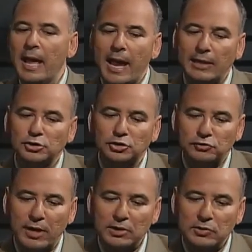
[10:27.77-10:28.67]
and to
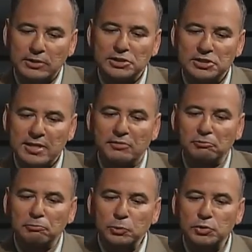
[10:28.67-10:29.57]
try to understand the
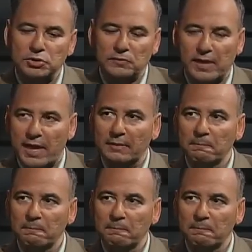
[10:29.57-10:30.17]
roots of that.